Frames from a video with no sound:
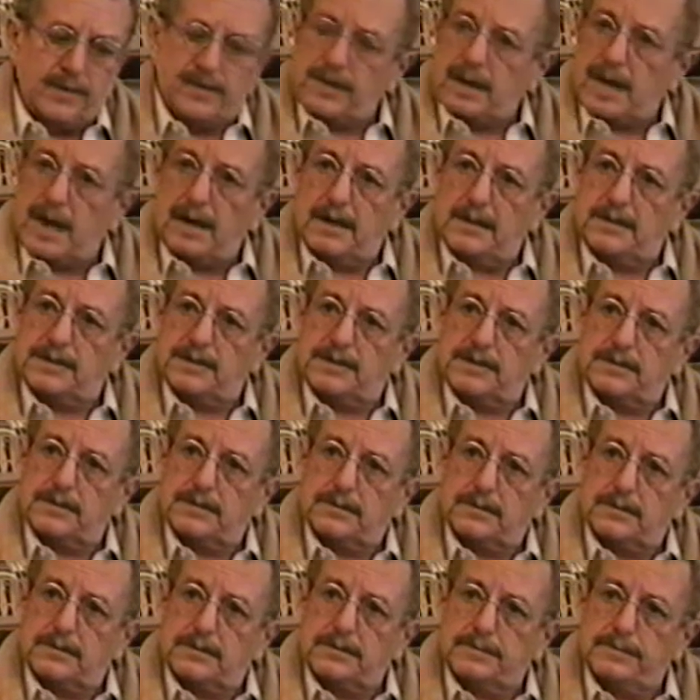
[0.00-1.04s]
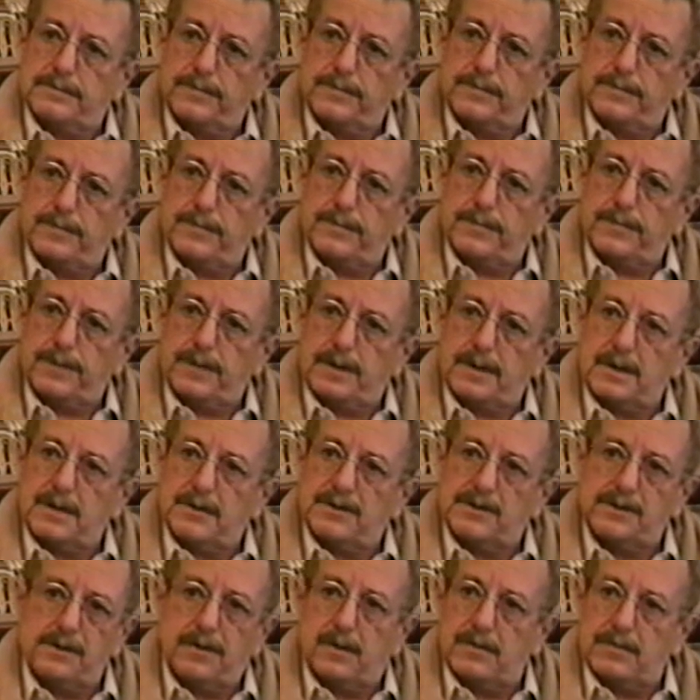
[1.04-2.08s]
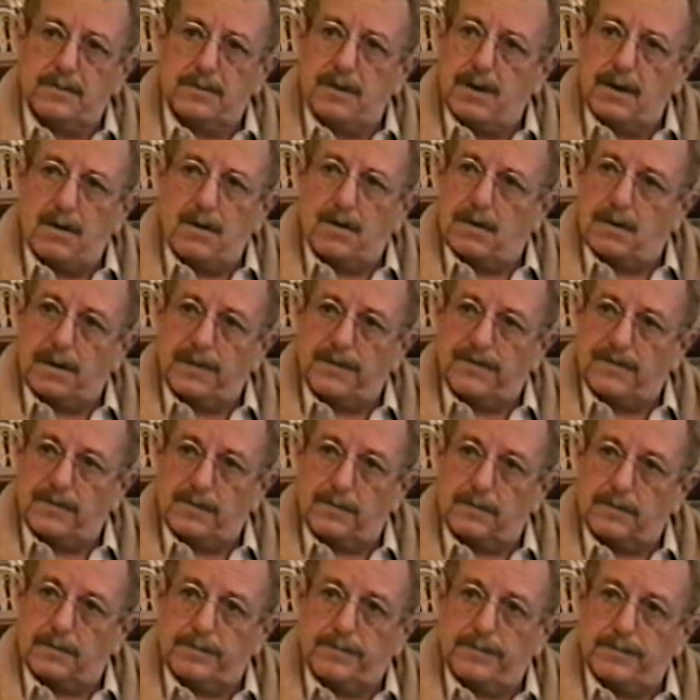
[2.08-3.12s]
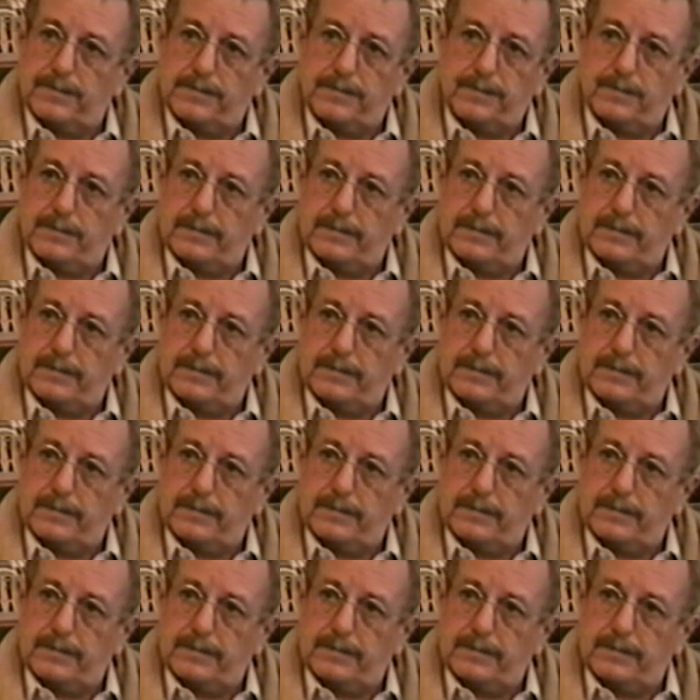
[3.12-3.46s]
with college students, because you don't know if you're